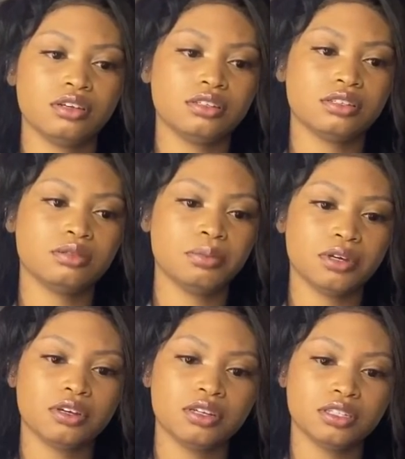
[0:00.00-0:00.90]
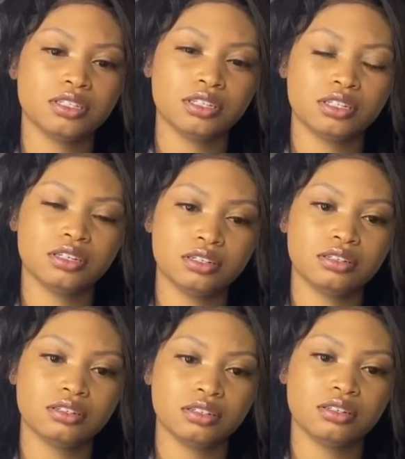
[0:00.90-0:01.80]
Spirit,
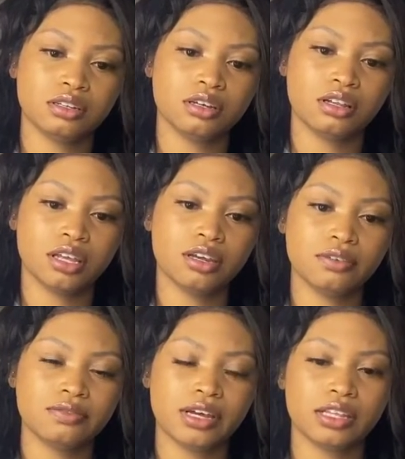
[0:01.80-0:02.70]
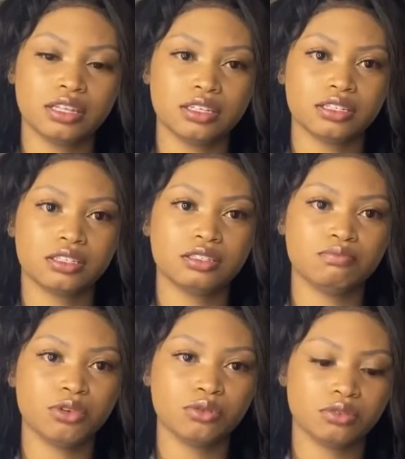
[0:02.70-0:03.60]
clarify this
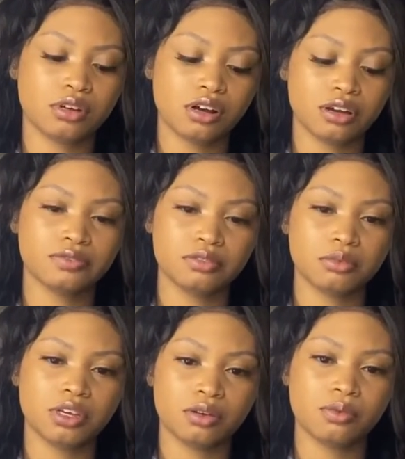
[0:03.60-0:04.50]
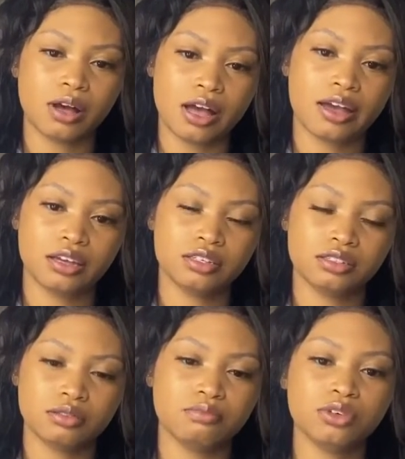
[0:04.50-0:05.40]
moon card for me. Why is
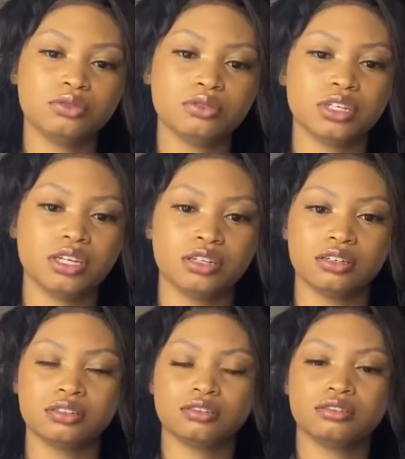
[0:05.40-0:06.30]
the moon here?